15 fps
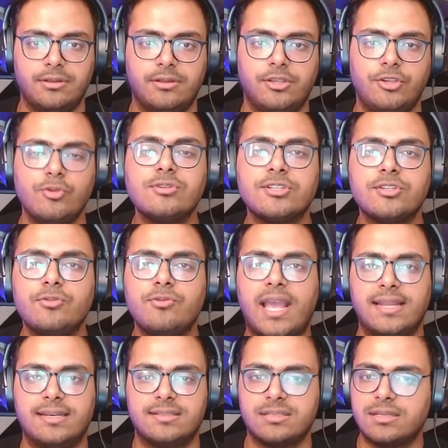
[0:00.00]
used to
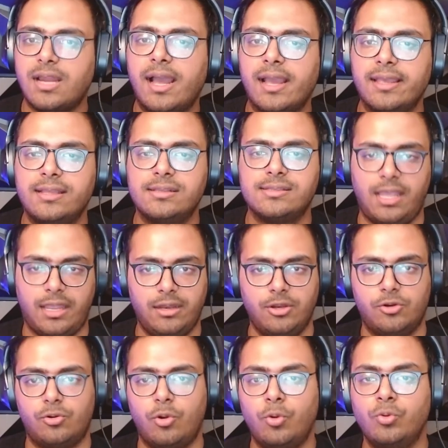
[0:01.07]
add styles and
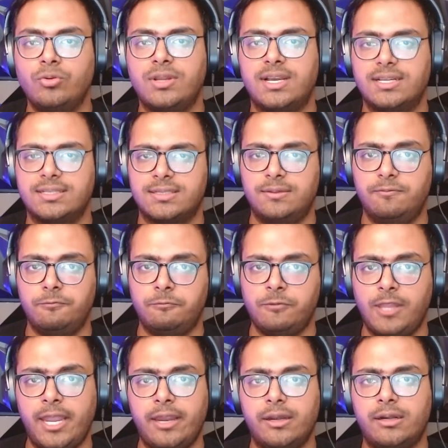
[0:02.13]
your own custom
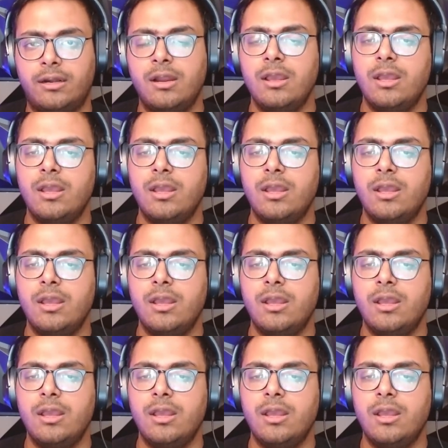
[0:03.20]
flair